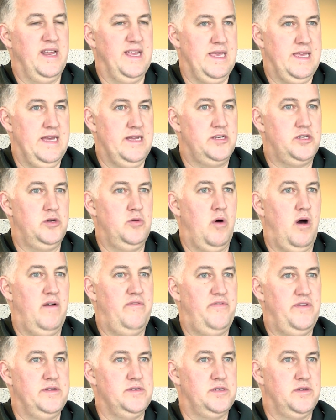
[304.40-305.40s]
to get to
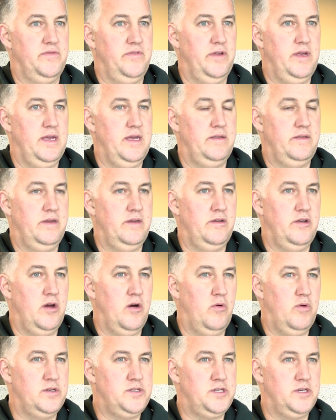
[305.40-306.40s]
offensively, and you
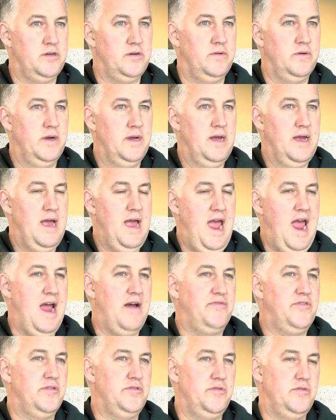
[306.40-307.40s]
know what you
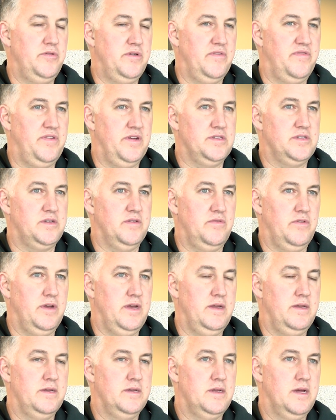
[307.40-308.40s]
have to do
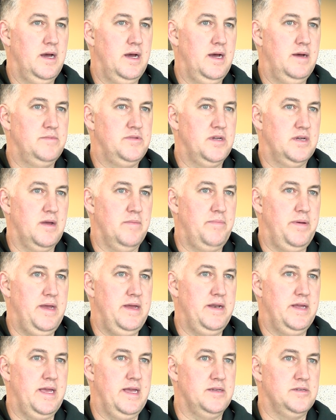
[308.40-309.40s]
defensively to
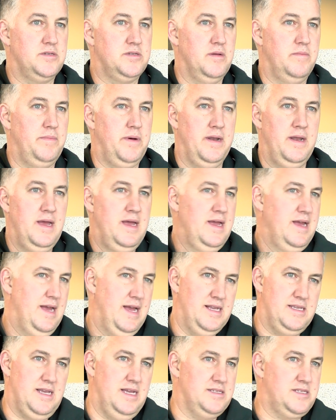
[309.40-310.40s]
compete against them. But
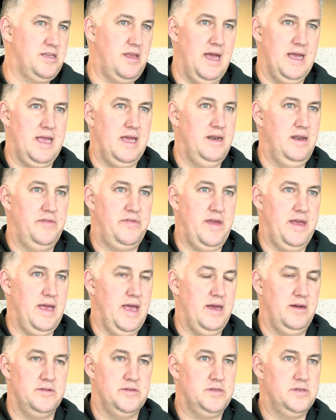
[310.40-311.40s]
it's like anything
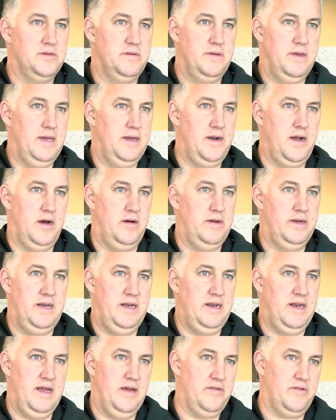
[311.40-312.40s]
else, in
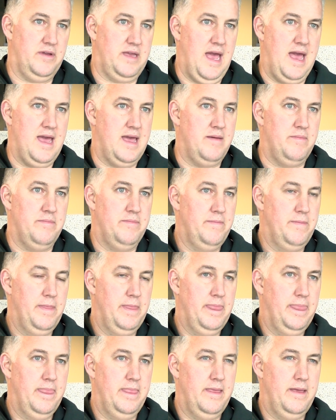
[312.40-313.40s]
any other game.
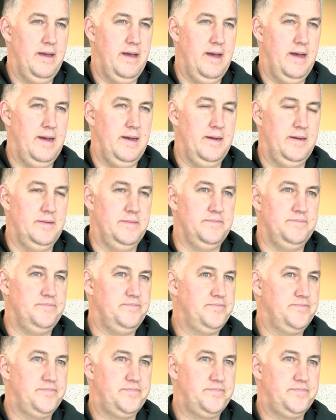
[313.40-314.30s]
You